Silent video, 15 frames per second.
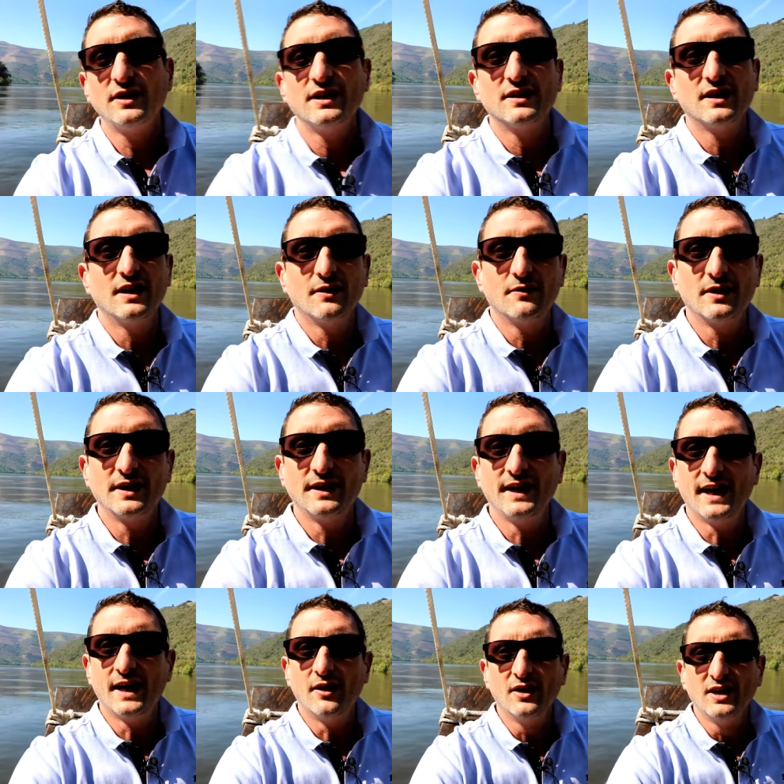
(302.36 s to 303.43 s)
on it uh, right
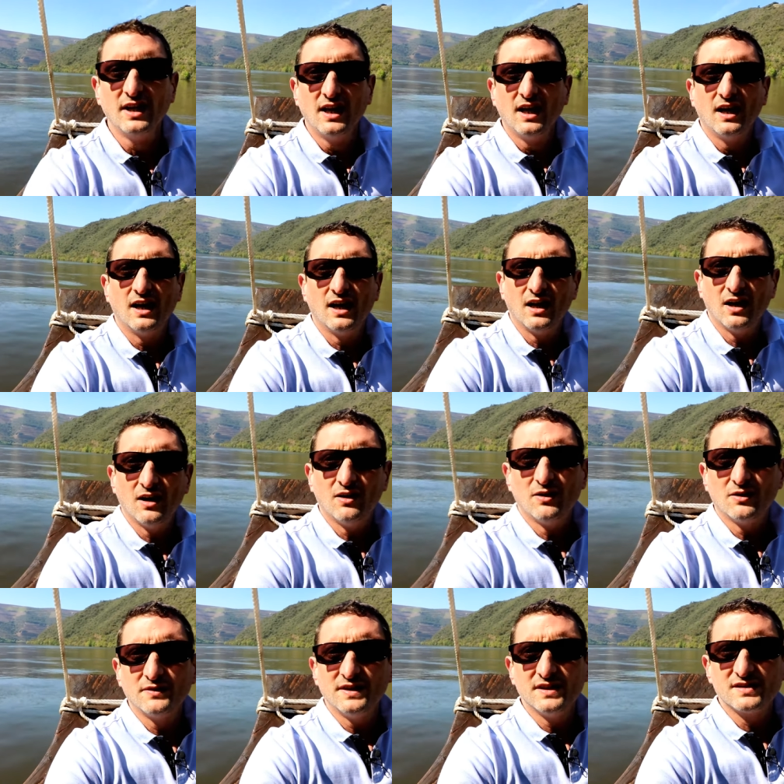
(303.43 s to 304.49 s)
now
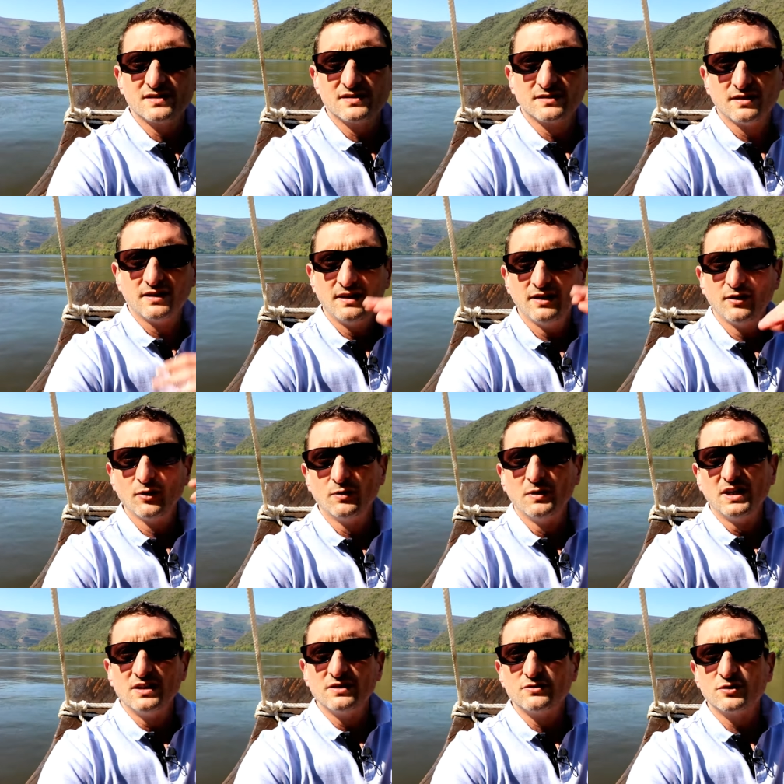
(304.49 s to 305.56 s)
uh, on this little
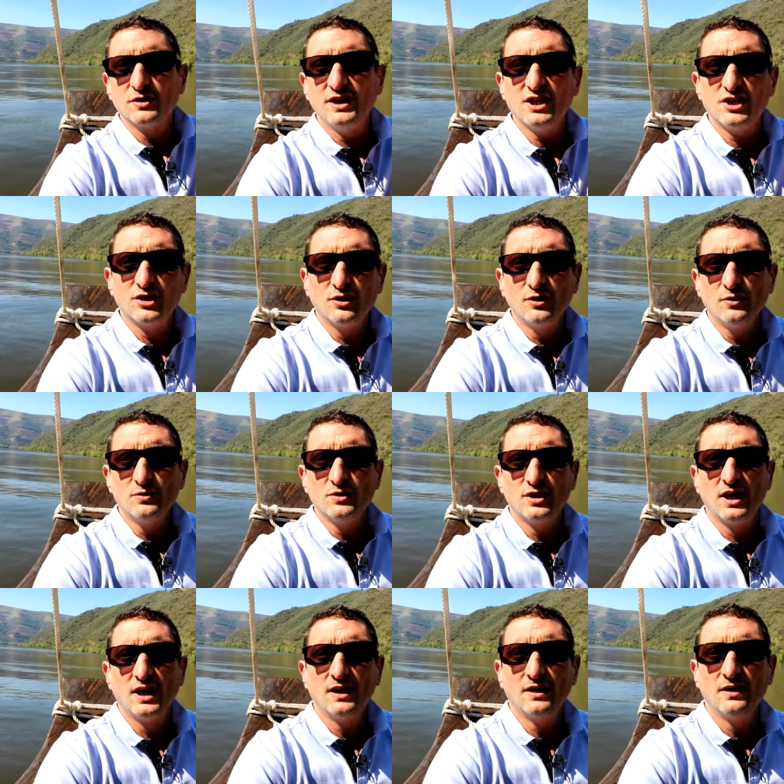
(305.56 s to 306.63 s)
traditional
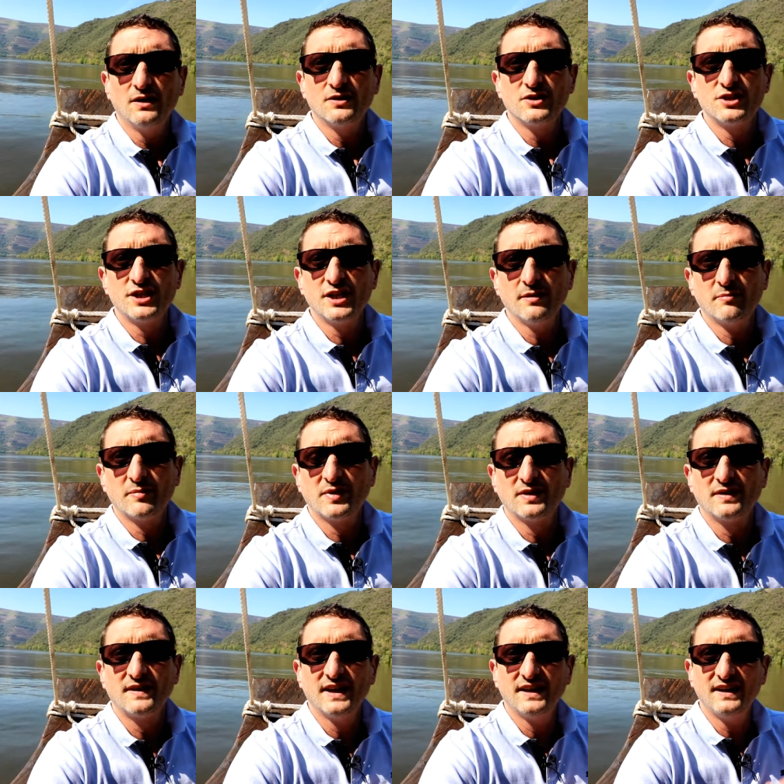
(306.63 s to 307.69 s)
uh, ship
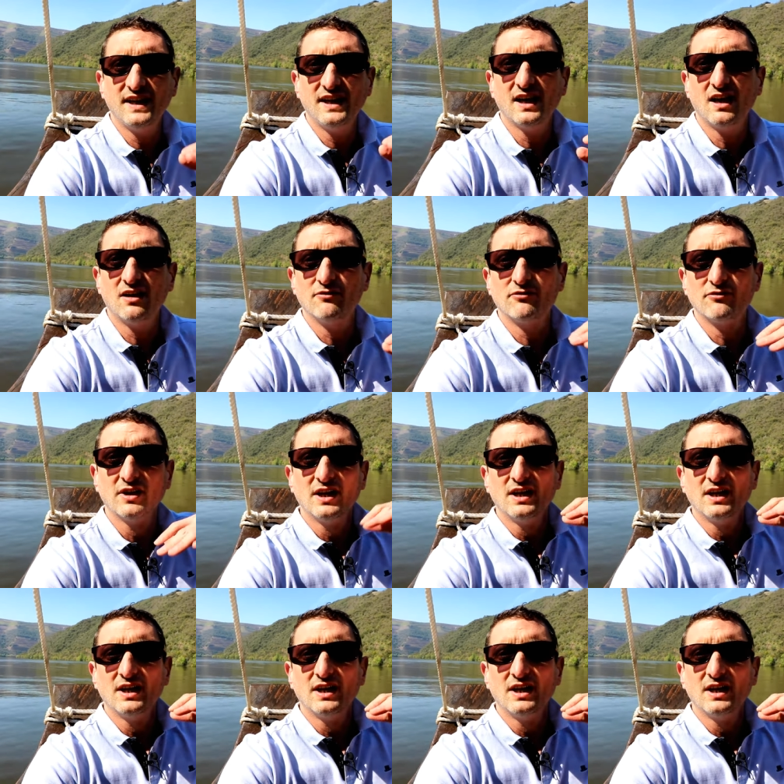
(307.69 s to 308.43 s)
that they have